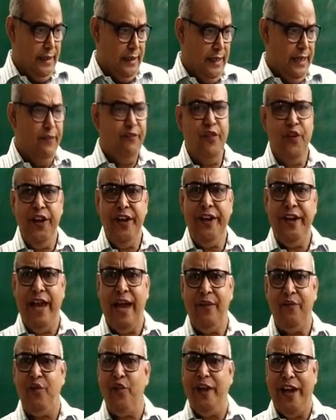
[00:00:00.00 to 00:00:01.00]
If we
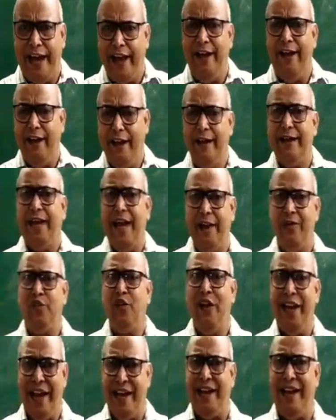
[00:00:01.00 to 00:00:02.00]

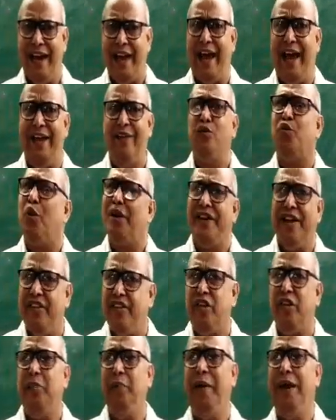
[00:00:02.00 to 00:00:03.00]
carefully analyze, what
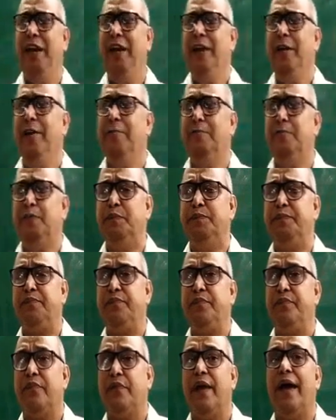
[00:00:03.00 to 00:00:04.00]
does it mean?
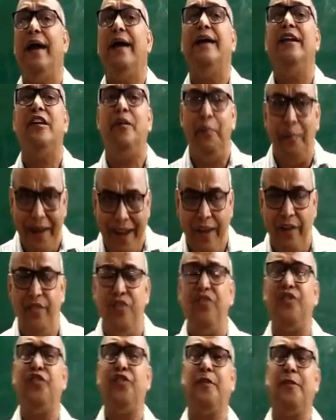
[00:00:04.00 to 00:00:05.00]
It
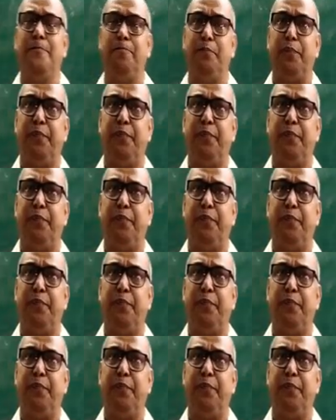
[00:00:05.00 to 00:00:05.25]
means